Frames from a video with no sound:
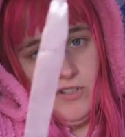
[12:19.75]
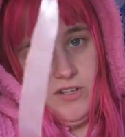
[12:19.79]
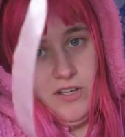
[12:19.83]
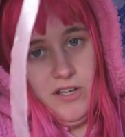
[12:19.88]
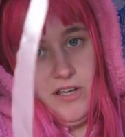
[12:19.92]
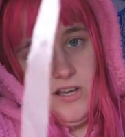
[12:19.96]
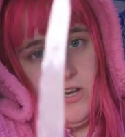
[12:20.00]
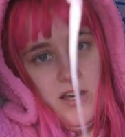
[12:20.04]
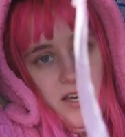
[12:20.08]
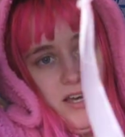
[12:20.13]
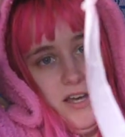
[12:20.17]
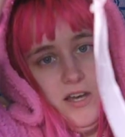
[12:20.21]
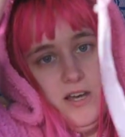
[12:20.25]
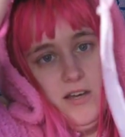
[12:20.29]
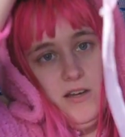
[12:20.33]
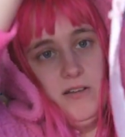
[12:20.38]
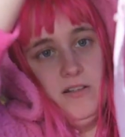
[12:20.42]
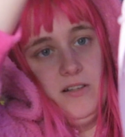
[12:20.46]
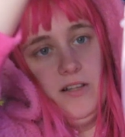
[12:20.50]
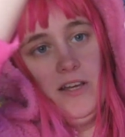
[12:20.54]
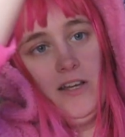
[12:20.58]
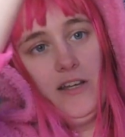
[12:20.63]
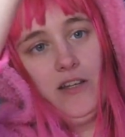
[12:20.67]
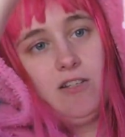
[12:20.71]
Like,
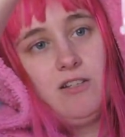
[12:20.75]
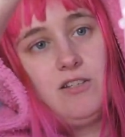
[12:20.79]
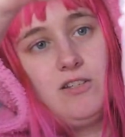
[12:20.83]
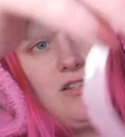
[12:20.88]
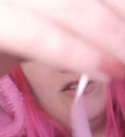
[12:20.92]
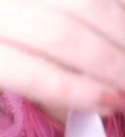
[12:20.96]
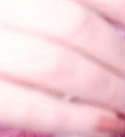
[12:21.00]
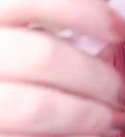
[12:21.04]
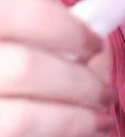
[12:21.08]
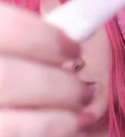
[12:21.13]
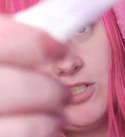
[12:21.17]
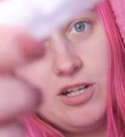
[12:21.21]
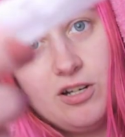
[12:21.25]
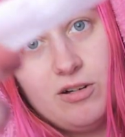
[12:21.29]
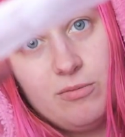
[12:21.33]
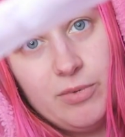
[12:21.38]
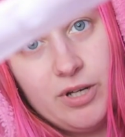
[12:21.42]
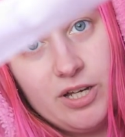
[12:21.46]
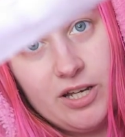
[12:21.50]
you can tell